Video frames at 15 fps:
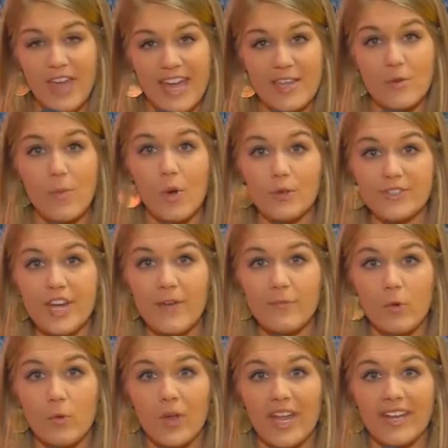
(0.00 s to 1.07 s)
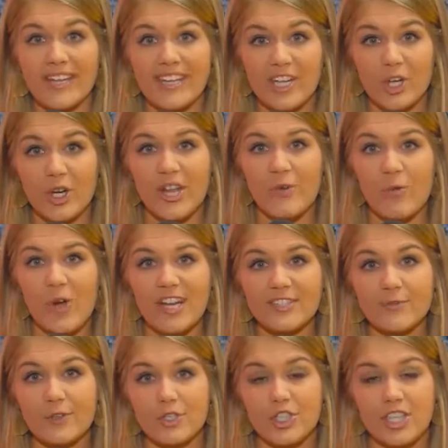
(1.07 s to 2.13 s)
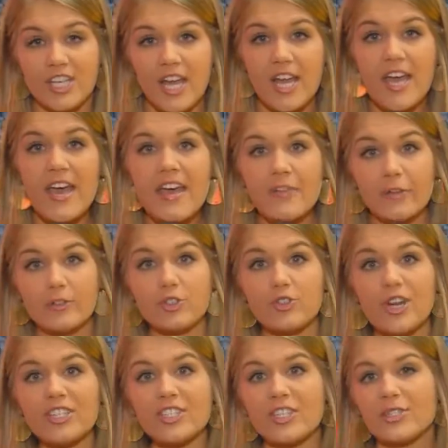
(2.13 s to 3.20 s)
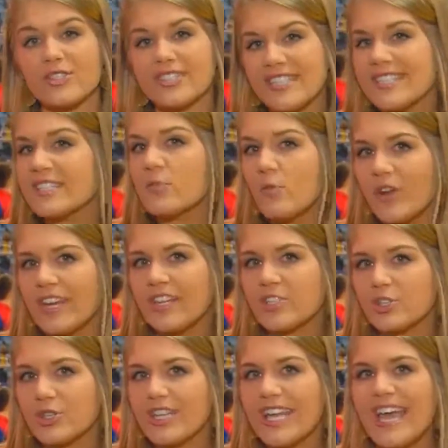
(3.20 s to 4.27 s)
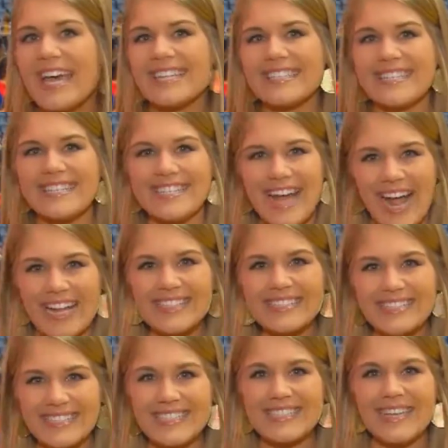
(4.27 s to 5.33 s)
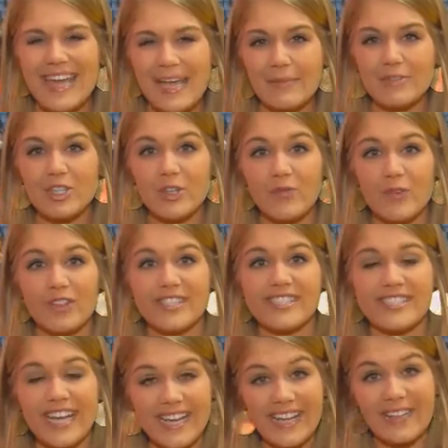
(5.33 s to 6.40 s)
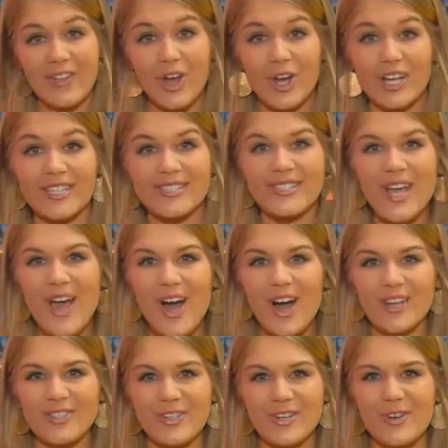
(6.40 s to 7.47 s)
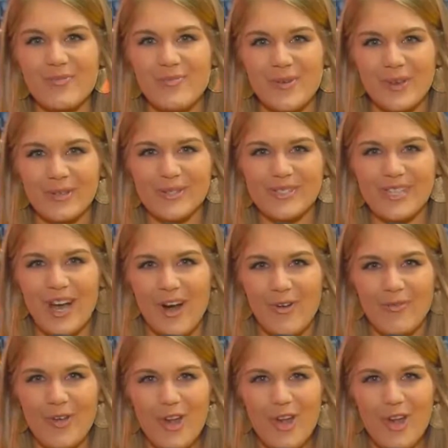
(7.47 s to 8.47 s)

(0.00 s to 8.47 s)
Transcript: If KU pulls off a win here in West Virginia, they'll stretch their season winning streak to 19 games, good for the second longest under Bill Self.